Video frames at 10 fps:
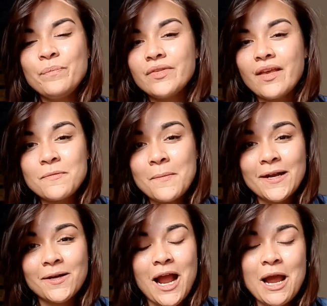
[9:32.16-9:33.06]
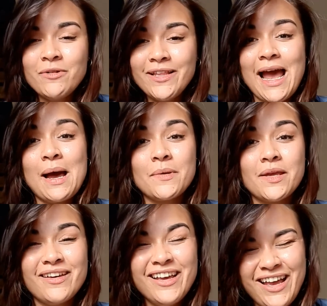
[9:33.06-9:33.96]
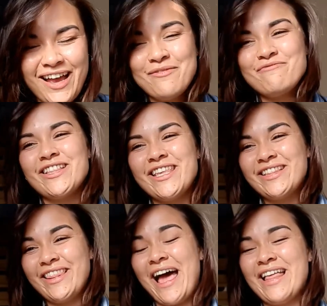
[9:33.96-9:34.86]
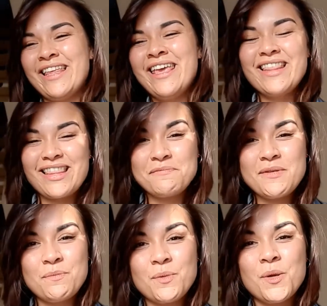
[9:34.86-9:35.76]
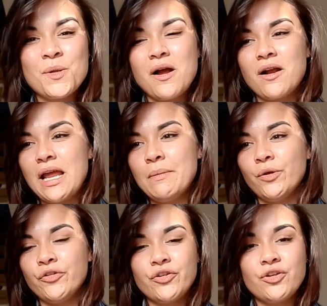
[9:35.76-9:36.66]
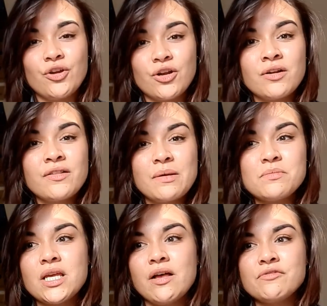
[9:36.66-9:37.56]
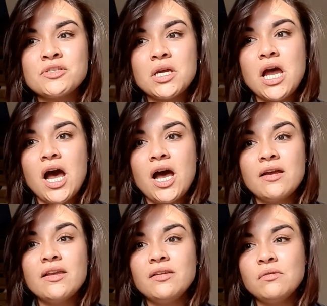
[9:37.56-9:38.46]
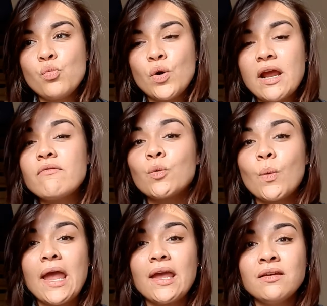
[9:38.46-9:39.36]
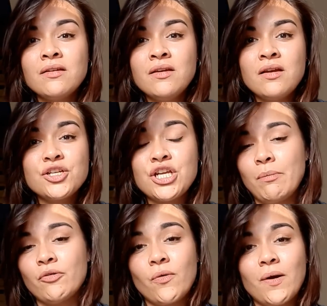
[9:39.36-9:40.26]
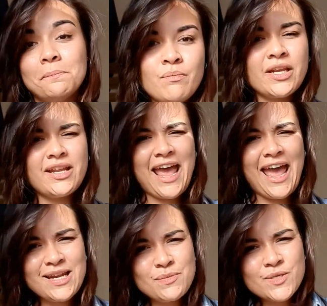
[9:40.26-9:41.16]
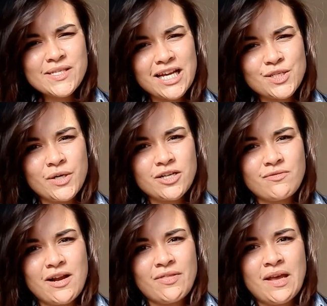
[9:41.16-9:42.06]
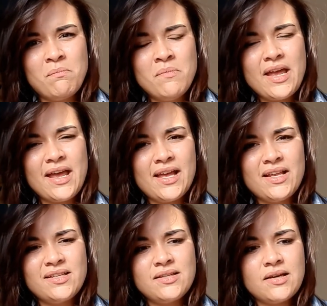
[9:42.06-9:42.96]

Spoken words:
doesn't matter. I'm really happy. I'm really glad that people are able to cure themselves in whatever way, shape, or form. But animals act weird around them, and